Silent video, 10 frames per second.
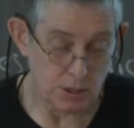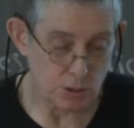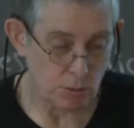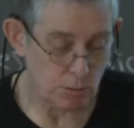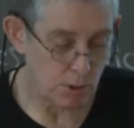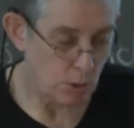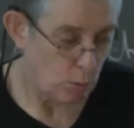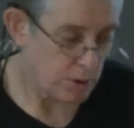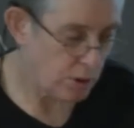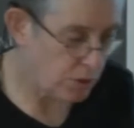So,
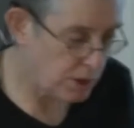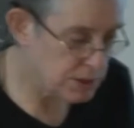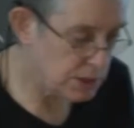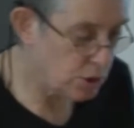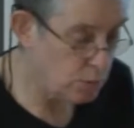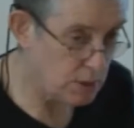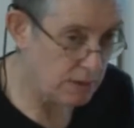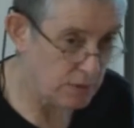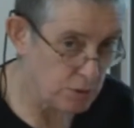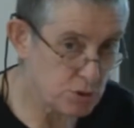one of the things in human
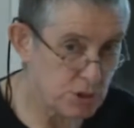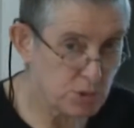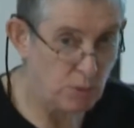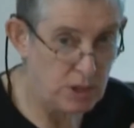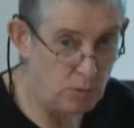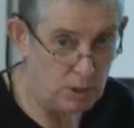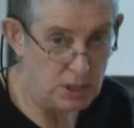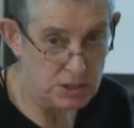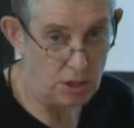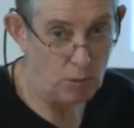evolution is, when did we
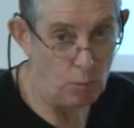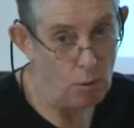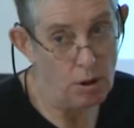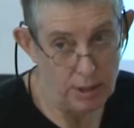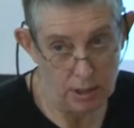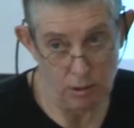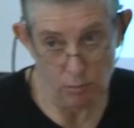start walking?